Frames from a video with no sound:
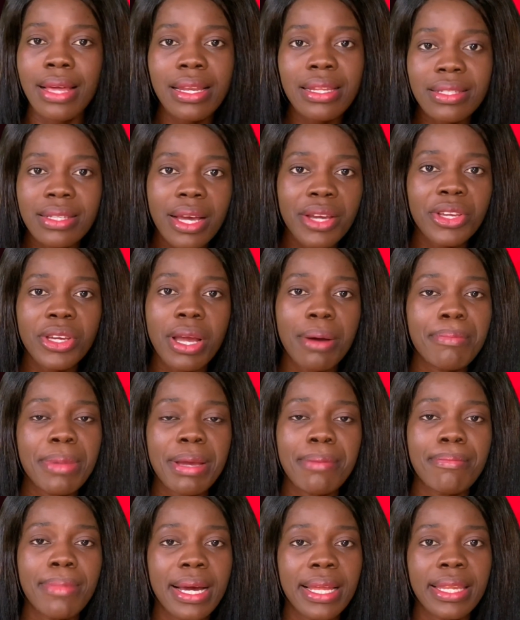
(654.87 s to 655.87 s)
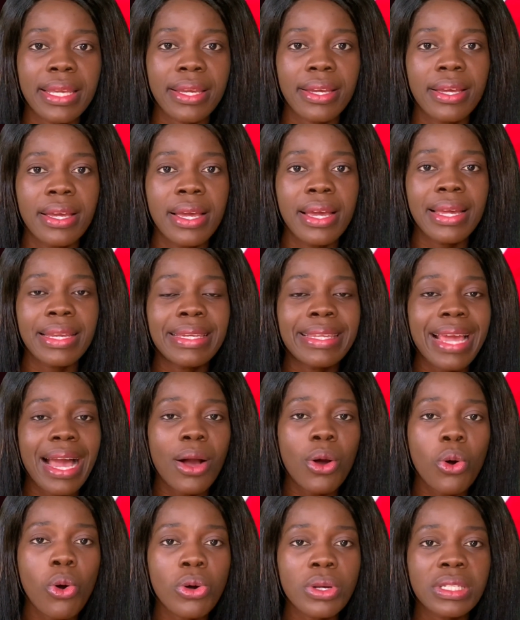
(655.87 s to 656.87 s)
That is how you can make money. There
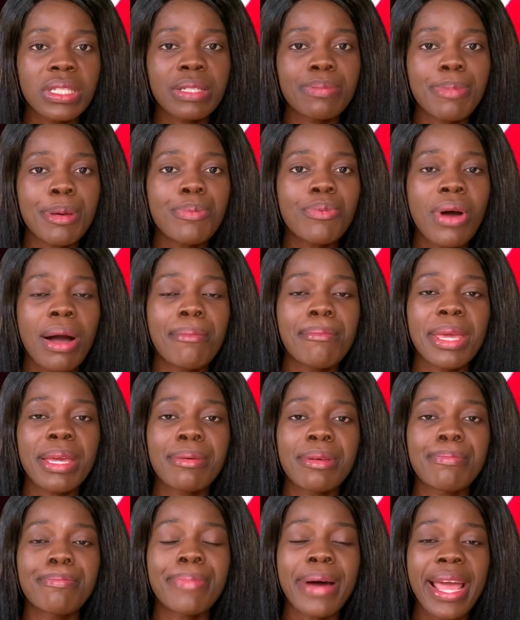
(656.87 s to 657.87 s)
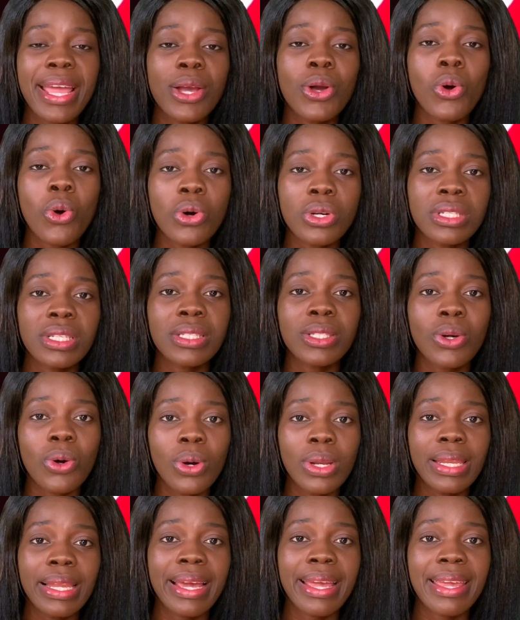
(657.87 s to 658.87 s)
are courses. People are buying courses
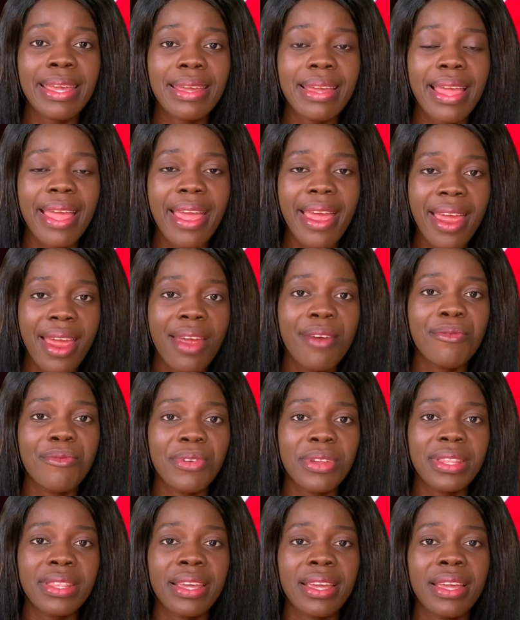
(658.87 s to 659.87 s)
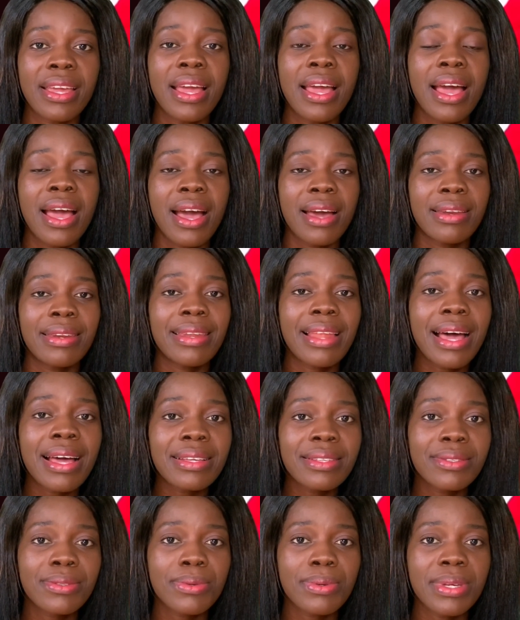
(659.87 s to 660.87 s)
online every day.
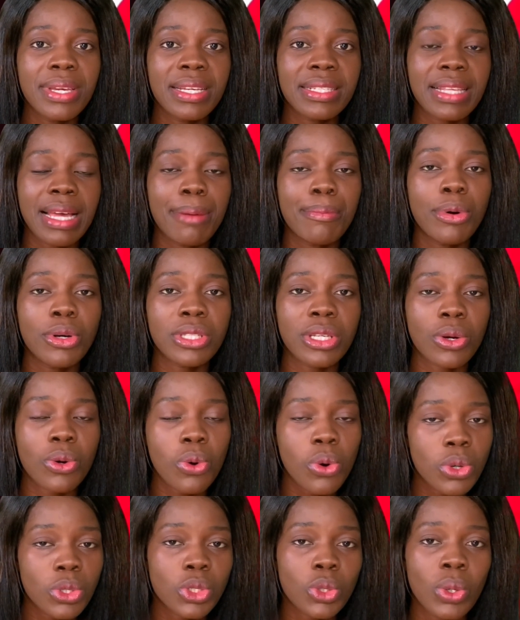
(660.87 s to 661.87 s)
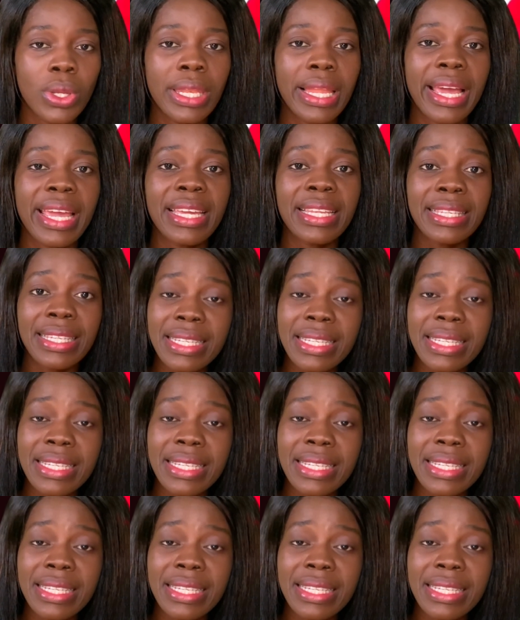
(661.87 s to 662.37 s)
Last 2 years I bought a course online.